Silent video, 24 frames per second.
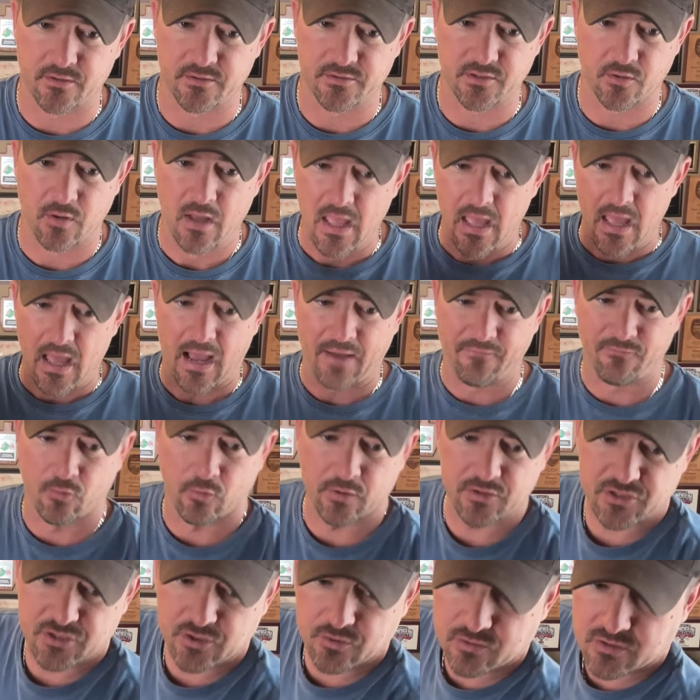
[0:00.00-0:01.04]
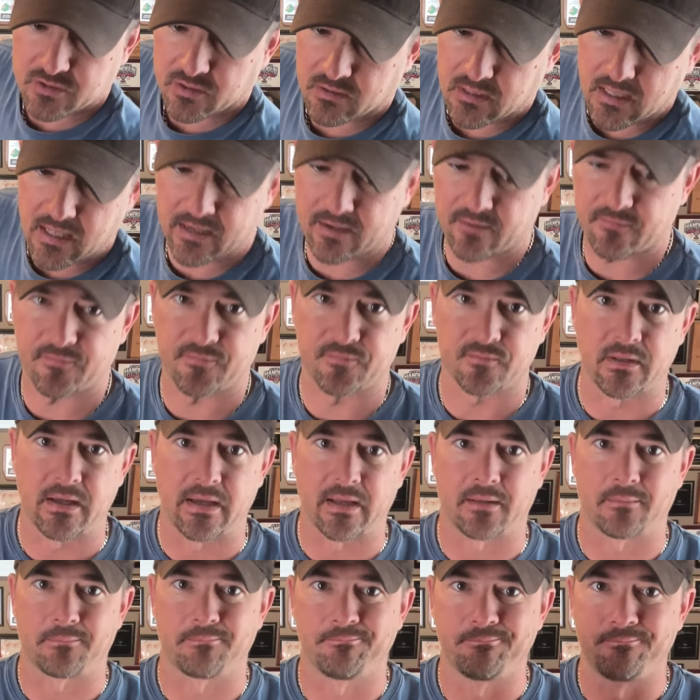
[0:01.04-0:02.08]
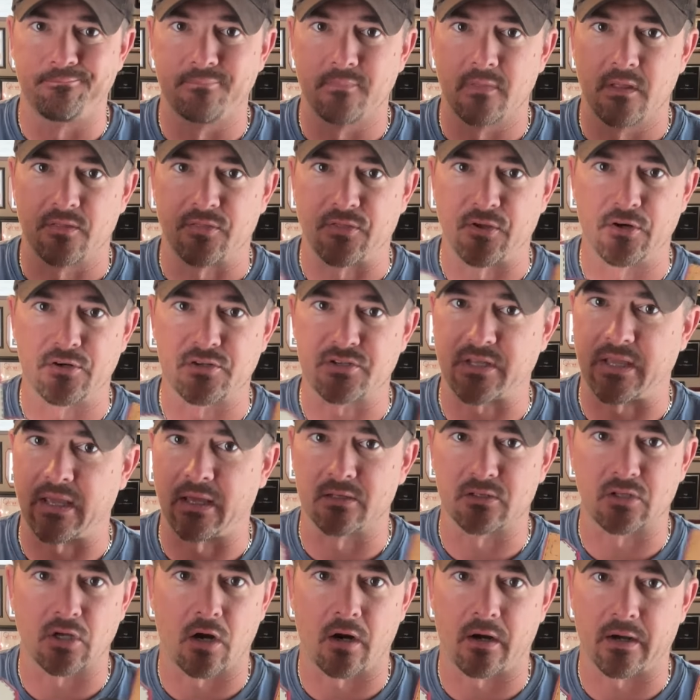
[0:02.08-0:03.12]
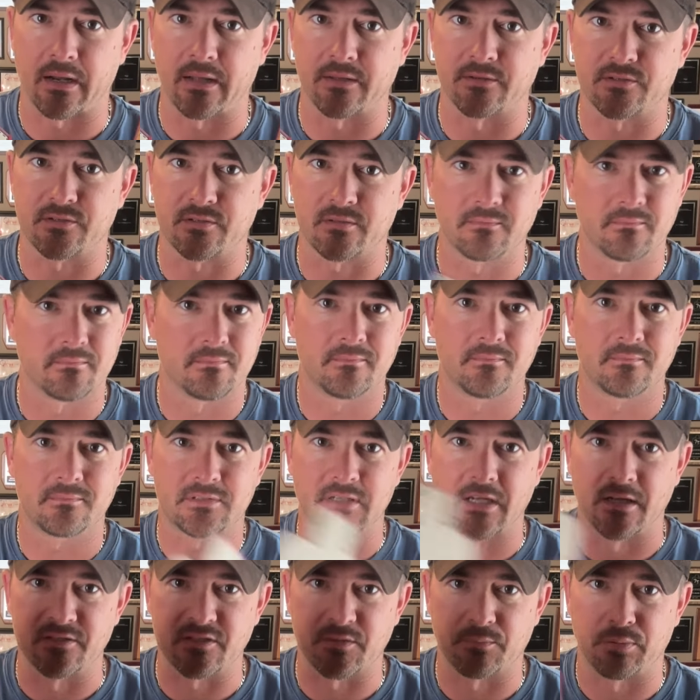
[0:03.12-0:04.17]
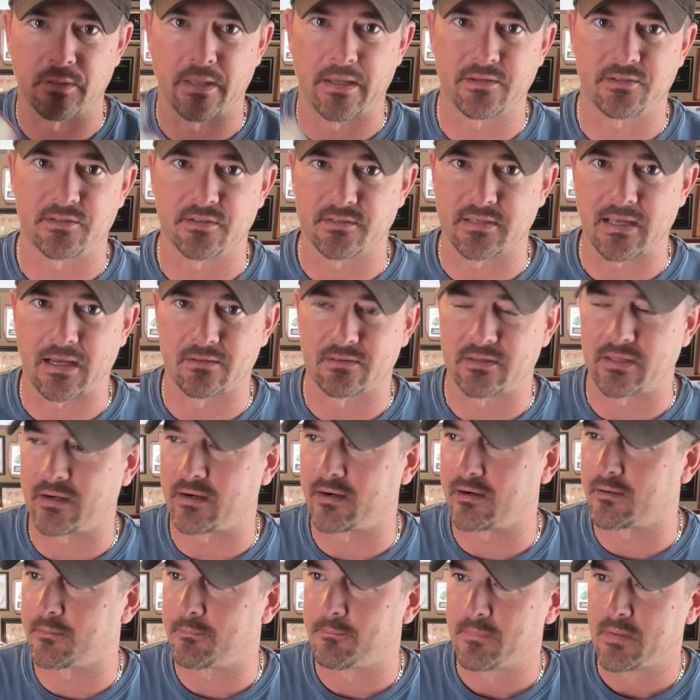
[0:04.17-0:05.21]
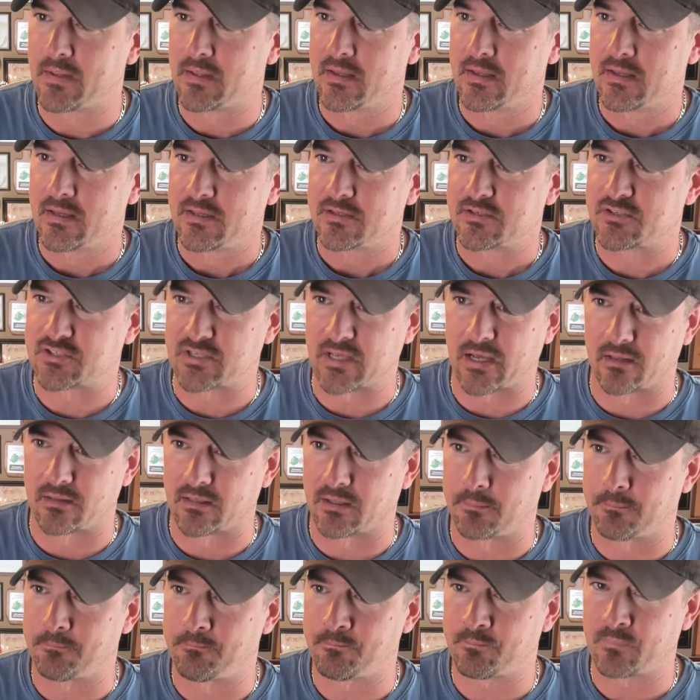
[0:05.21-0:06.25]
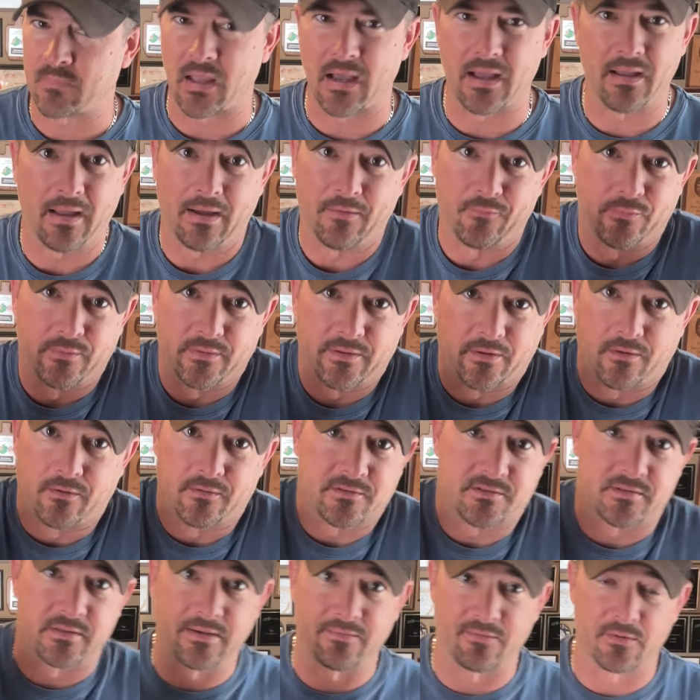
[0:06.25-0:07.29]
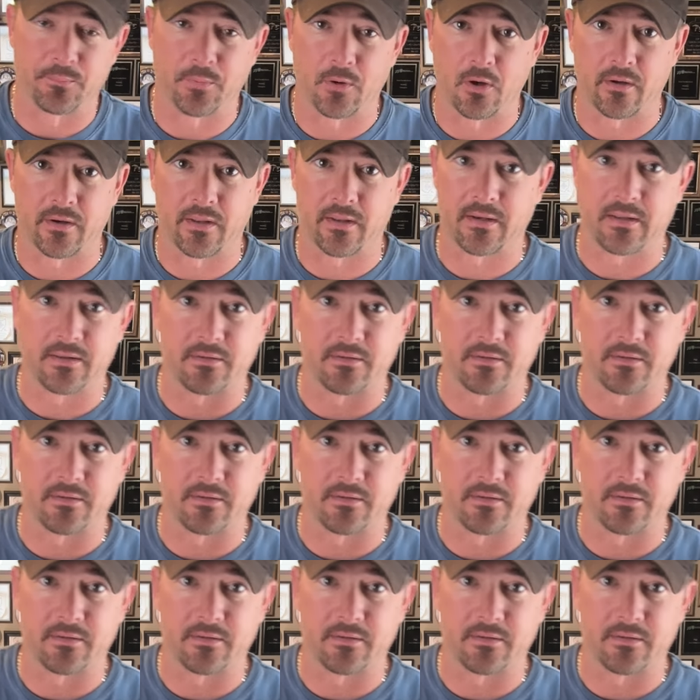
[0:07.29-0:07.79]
So I've always used a lot of third scale targets, tons of places out there sell them. I really honestly never bought any.